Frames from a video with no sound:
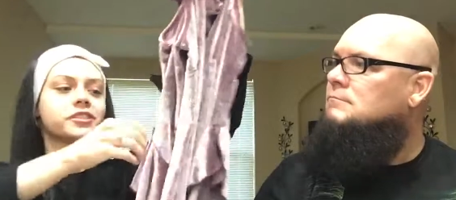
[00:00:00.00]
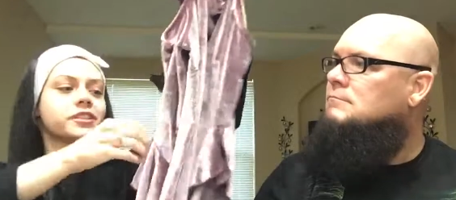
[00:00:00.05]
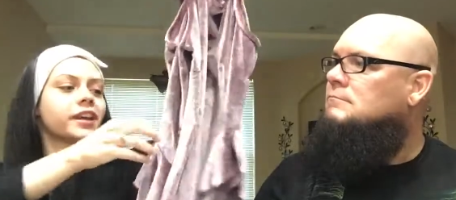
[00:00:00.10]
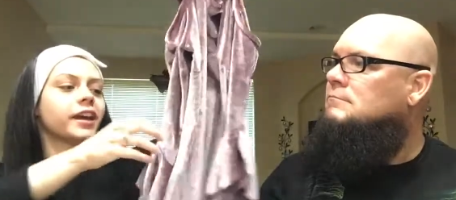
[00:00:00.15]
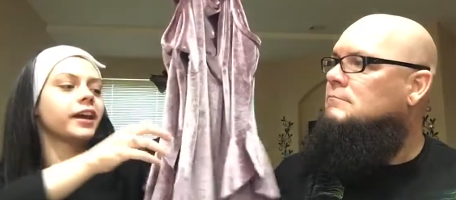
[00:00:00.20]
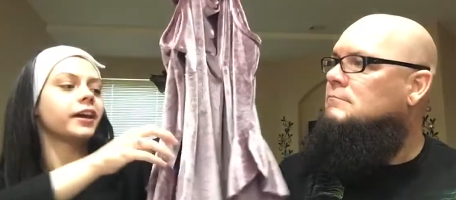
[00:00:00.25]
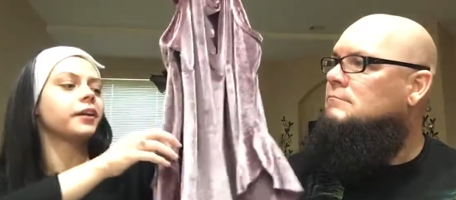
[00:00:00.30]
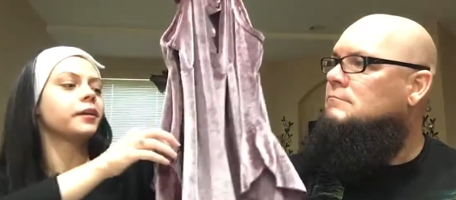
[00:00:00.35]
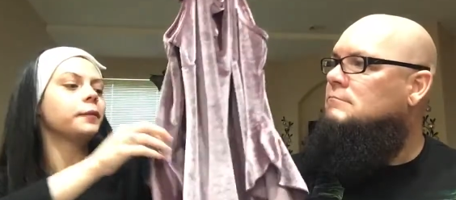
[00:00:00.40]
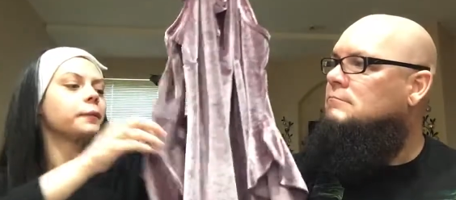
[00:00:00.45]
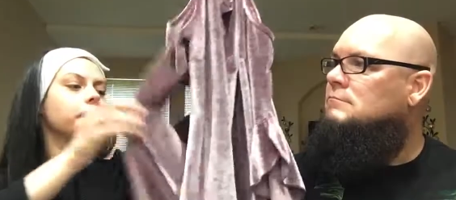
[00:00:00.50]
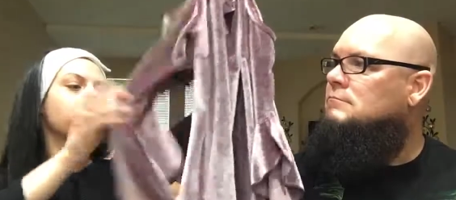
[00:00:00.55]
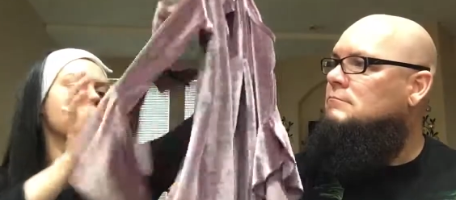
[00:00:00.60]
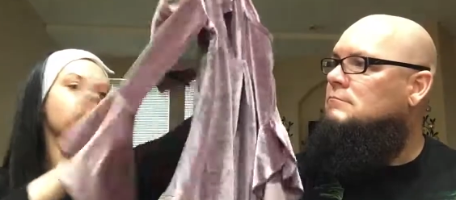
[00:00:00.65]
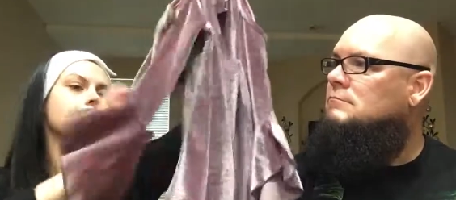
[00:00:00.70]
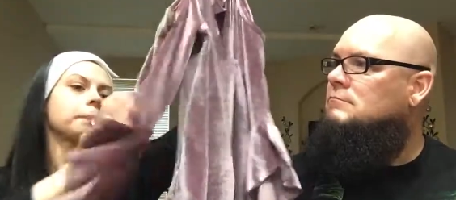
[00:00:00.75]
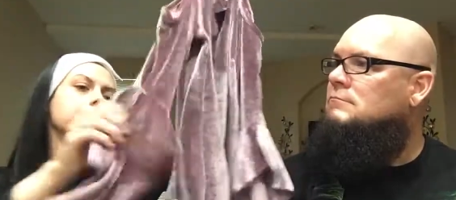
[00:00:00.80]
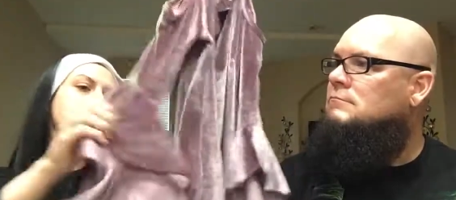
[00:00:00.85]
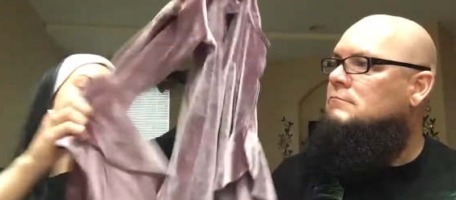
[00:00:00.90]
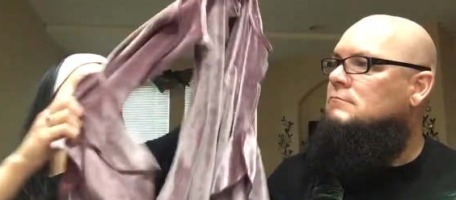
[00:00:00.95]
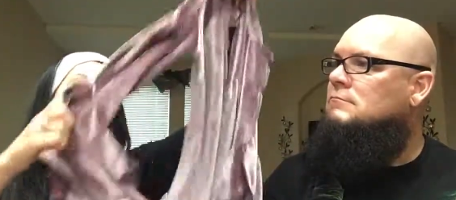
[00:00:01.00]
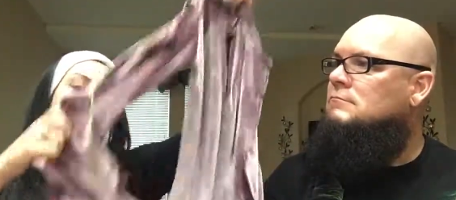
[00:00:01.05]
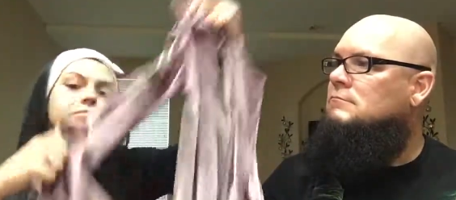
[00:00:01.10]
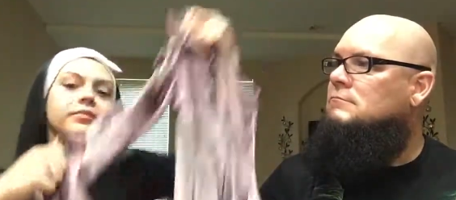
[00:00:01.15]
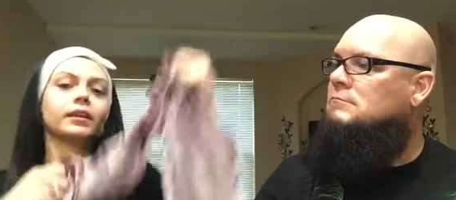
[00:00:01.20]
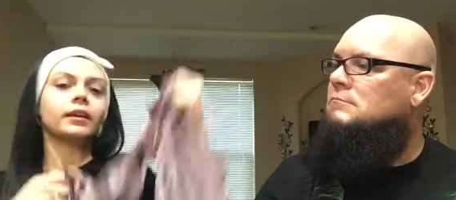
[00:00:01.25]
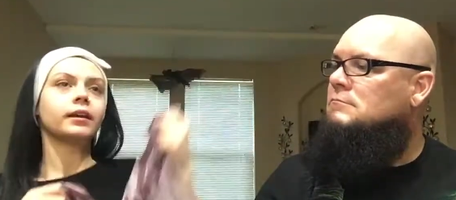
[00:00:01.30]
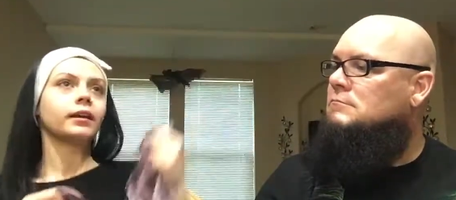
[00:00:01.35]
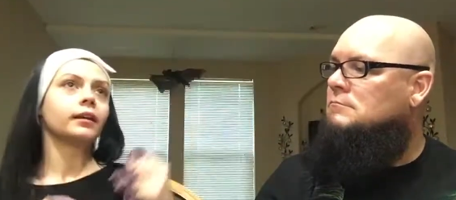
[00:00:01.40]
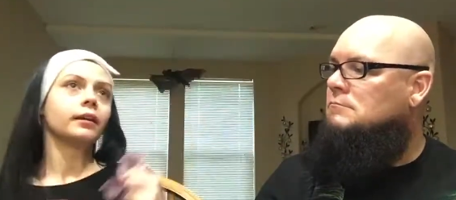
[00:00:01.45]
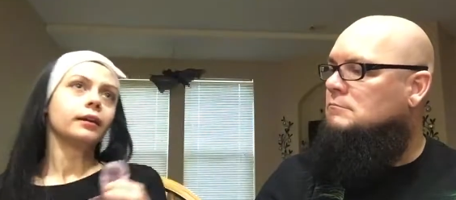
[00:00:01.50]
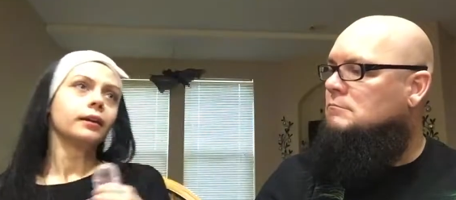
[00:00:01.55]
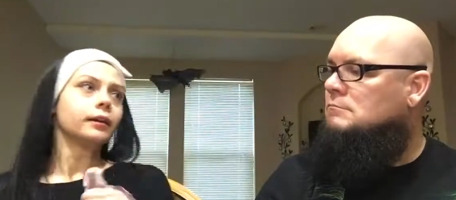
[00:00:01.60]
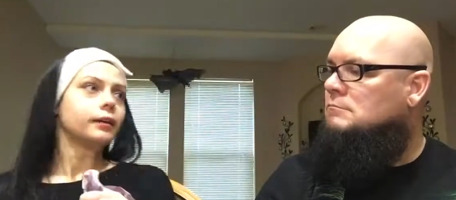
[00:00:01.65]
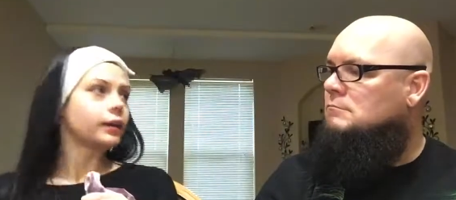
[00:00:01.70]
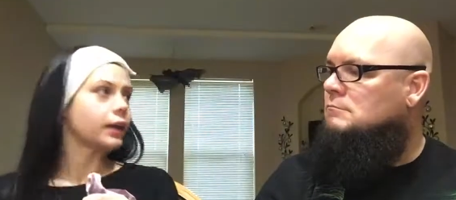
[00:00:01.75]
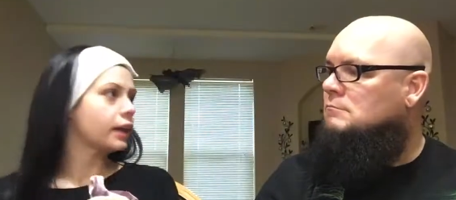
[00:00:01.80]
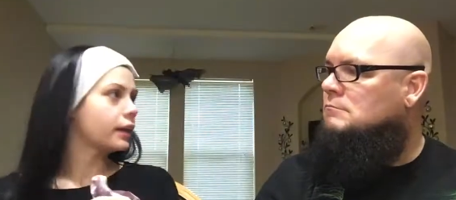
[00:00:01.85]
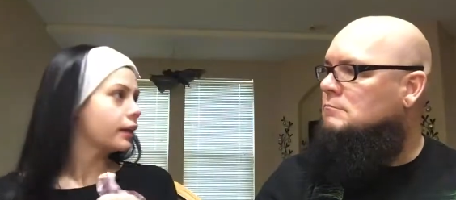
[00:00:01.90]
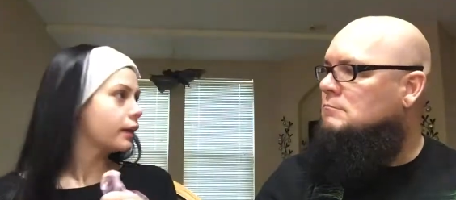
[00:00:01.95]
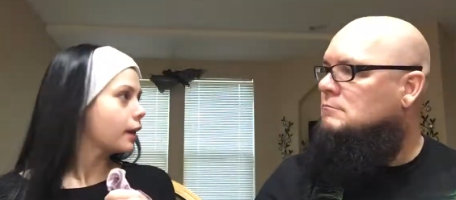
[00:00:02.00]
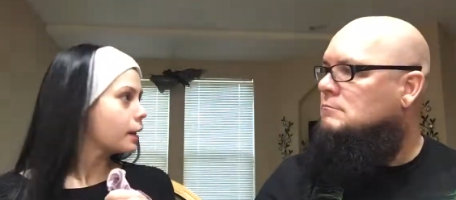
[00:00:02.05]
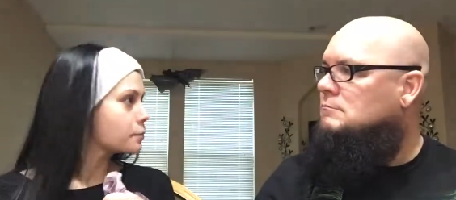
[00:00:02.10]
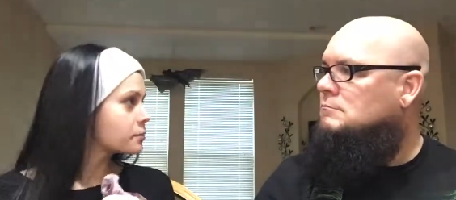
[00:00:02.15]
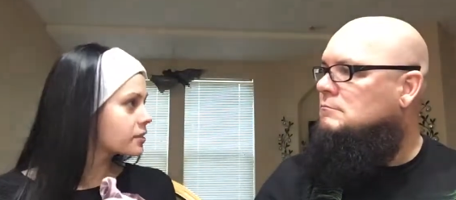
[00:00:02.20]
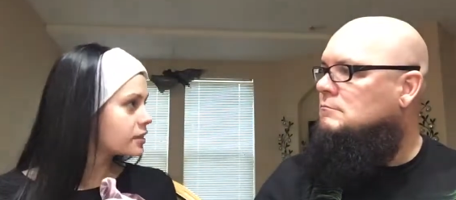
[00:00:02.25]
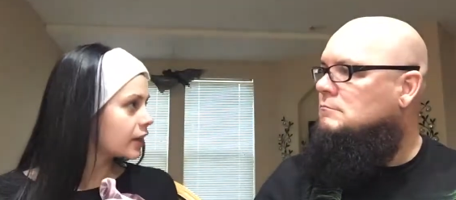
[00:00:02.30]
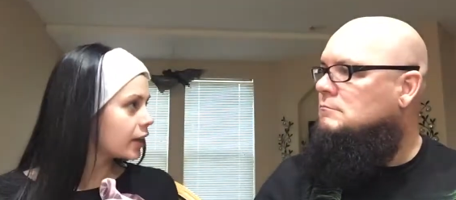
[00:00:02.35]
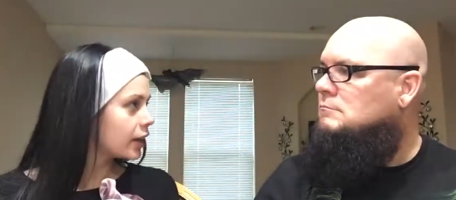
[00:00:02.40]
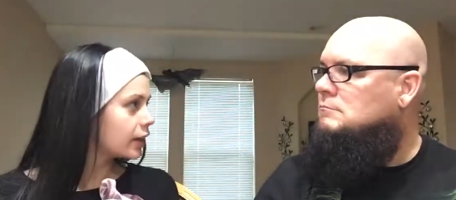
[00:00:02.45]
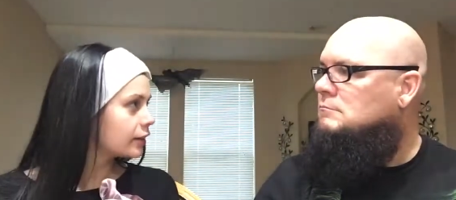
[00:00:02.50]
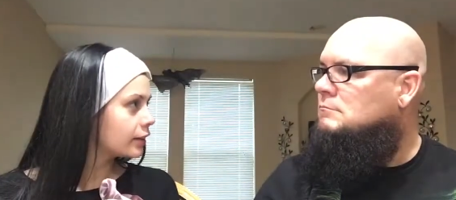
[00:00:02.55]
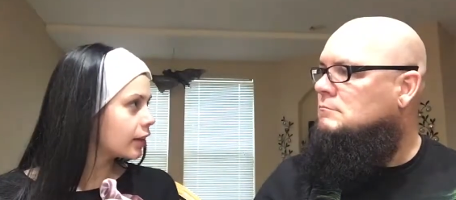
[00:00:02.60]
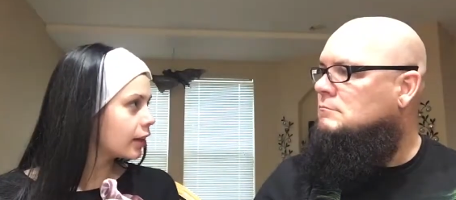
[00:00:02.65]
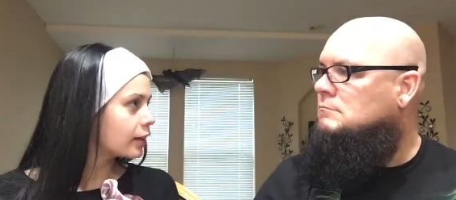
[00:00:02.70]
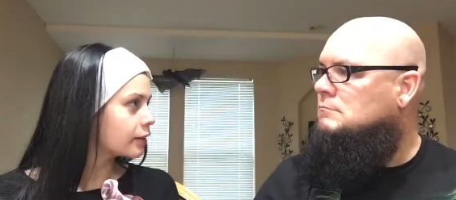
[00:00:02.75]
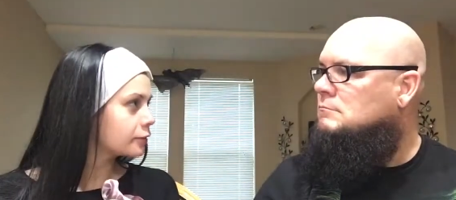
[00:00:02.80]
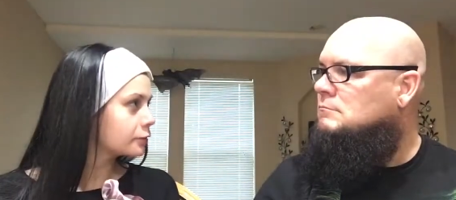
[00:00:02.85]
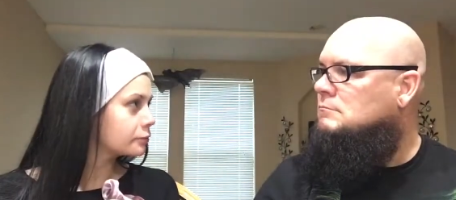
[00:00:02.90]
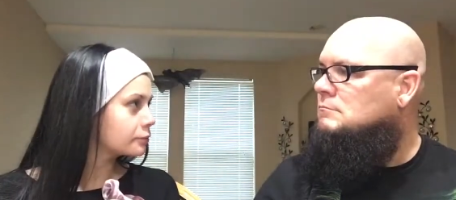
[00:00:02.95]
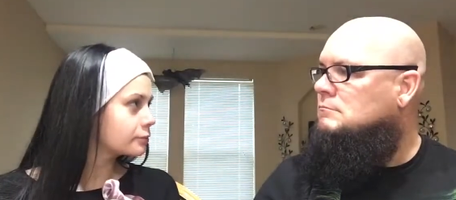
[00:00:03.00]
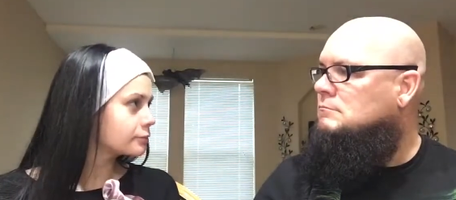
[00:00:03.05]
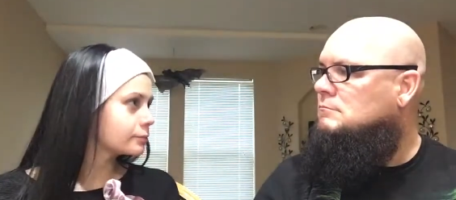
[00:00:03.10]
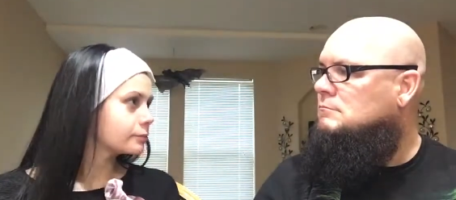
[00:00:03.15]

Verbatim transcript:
Speaker 1: sale. Now that I'm saying that,